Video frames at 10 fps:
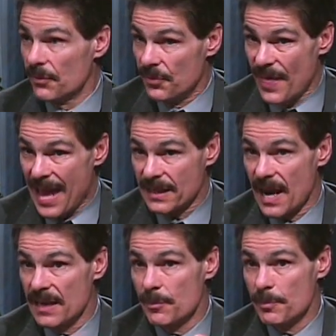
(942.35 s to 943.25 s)
That
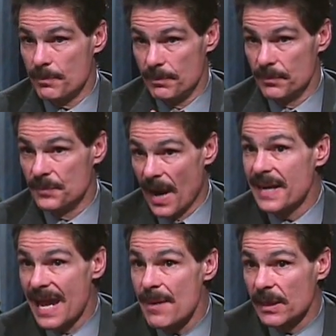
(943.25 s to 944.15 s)
kind of
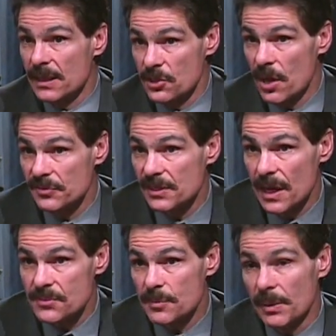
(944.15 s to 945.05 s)
dynamic is
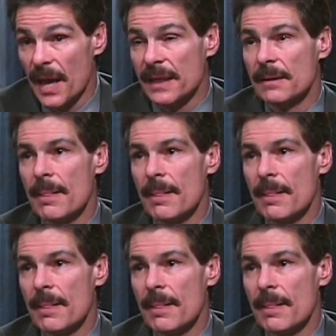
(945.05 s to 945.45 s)
oftentimes at play.